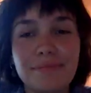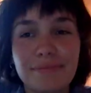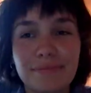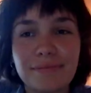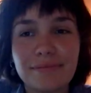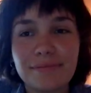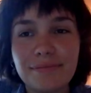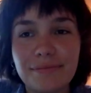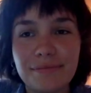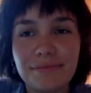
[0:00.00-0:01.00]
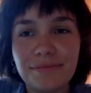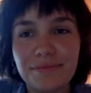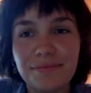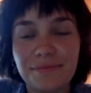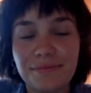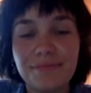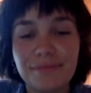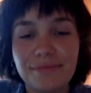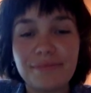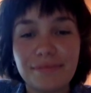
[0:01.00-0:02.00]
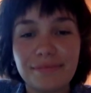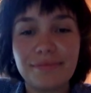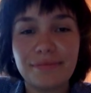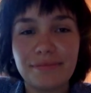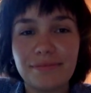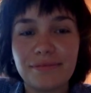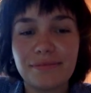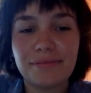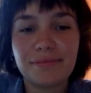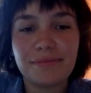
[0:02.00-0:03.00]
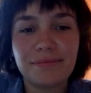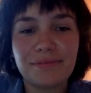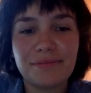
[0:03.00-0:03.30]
Just give it a try. It's not going to kill you. Just,